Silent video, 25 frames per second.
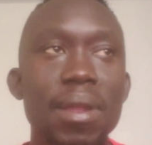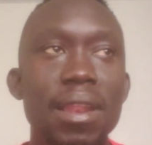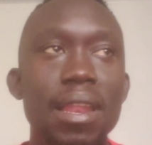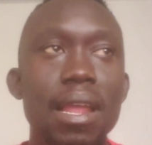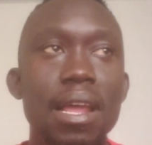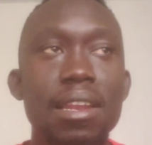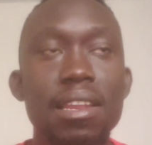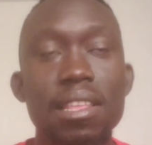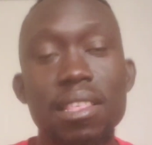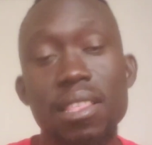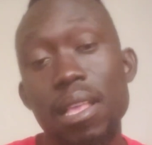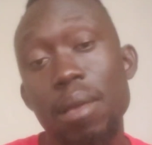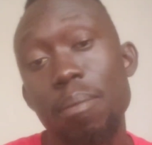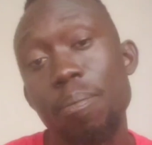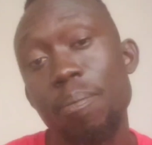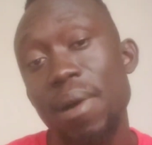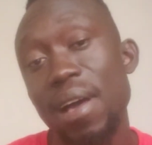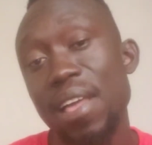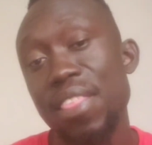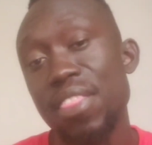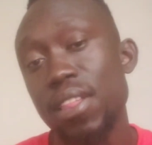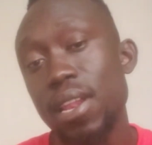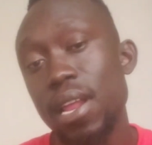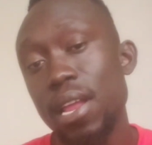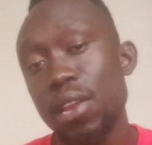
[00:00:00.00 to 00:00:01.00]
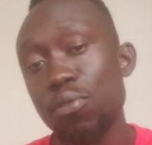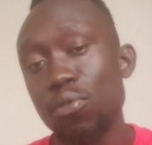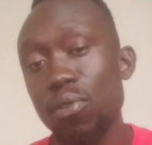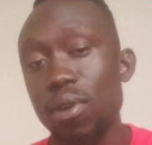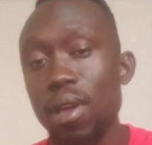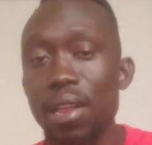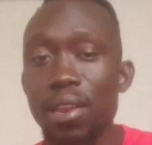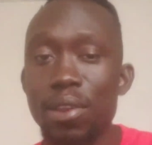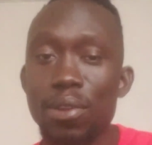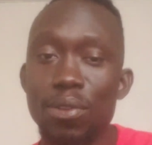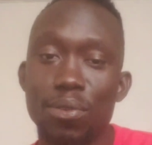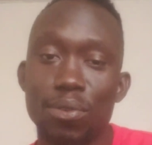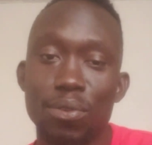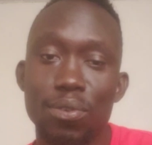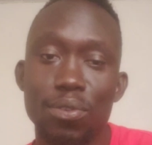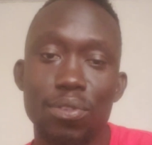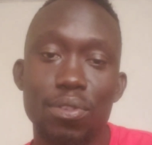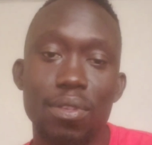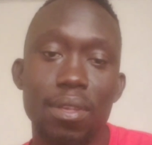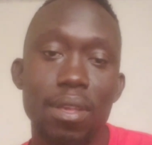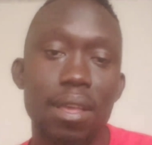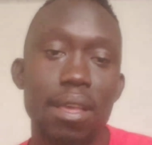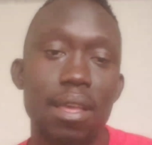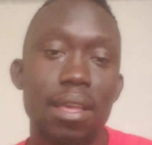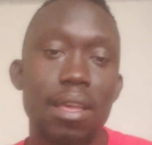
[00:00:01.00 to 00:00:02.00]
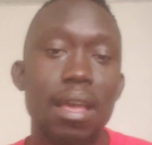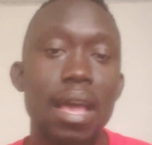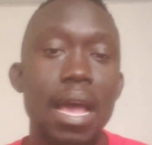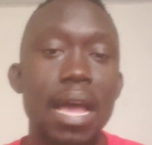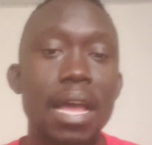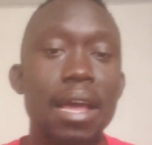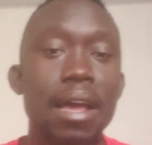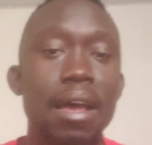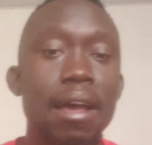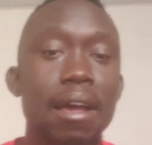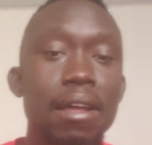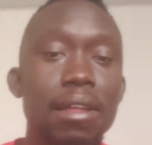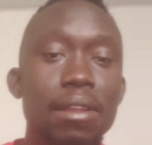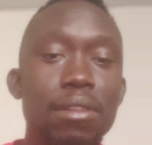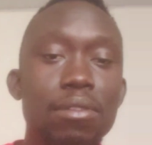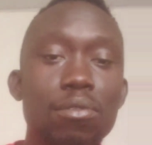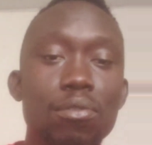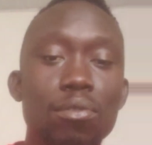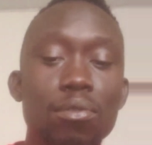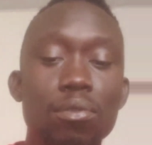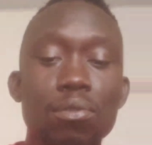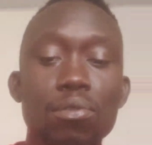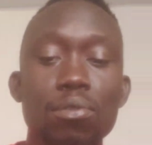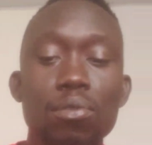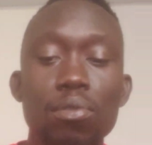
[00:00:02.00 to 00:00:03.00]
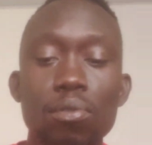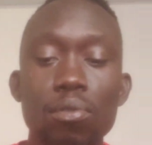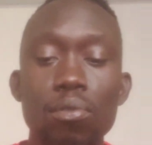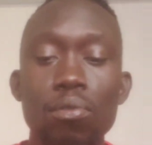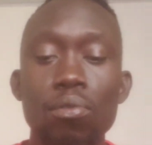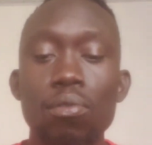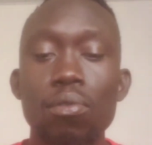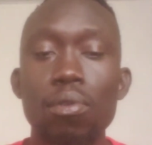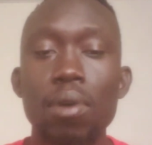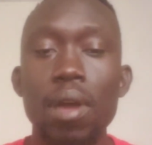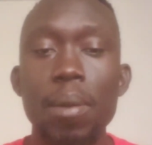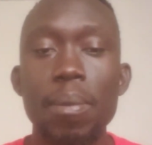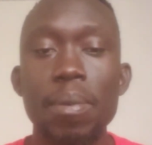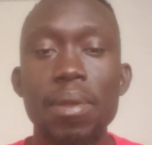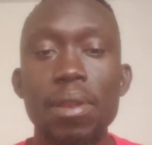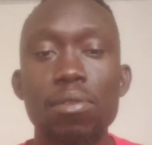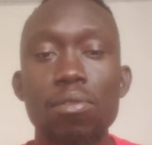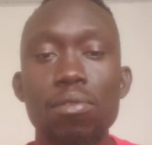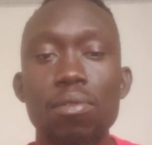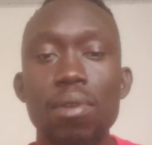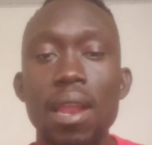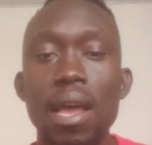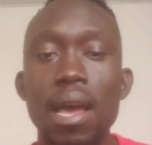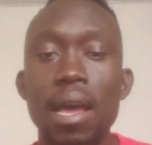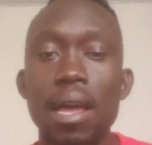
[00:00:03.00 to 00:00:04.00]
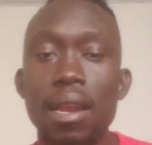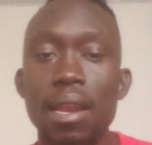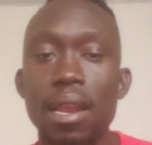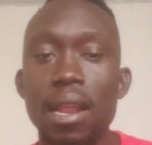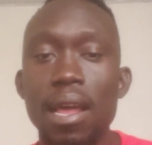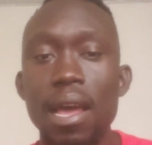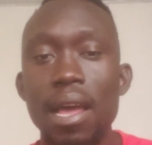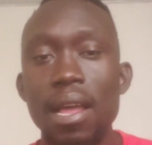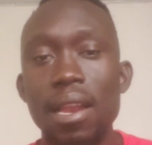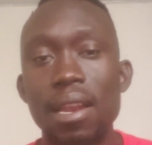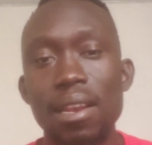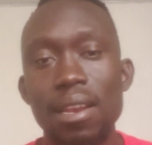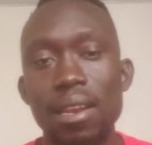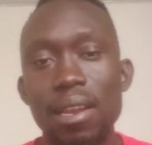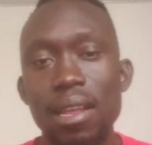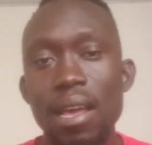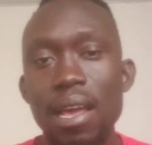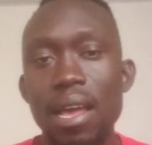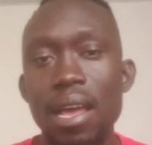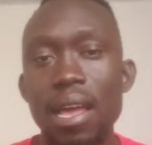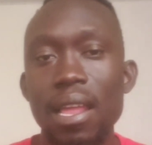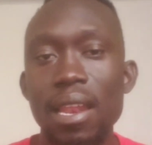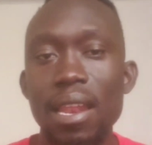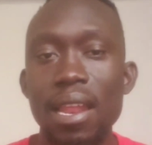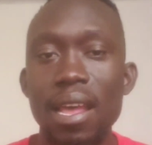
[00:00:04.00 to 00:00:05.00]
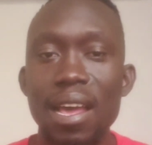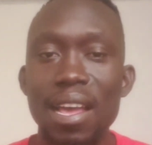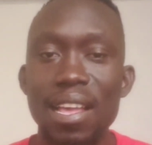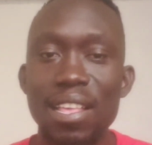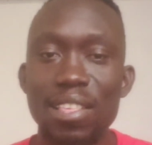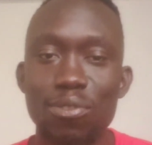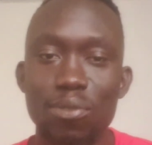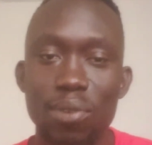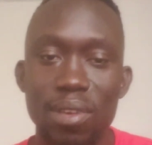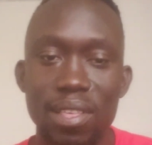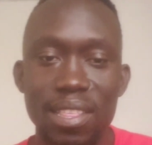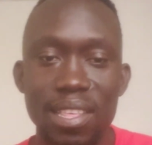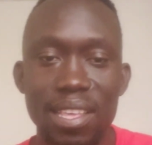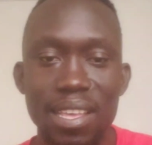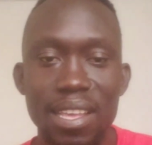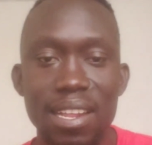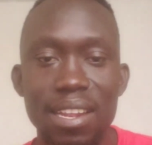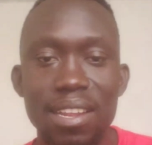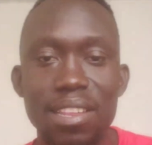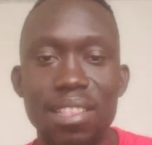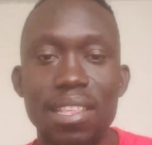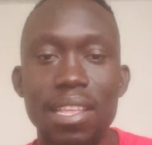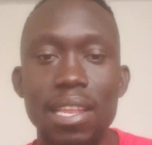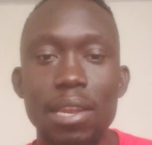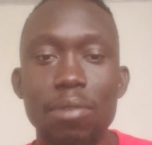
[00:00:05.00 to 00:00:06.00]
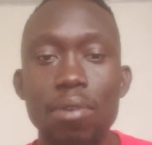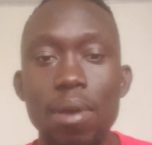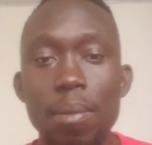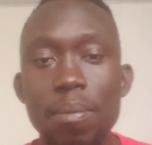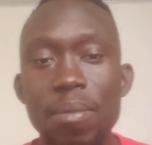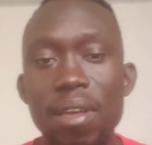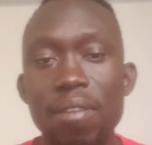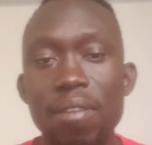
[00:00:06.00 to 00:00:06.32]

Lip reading: that is the path that you can use to learn and enhance your skills in web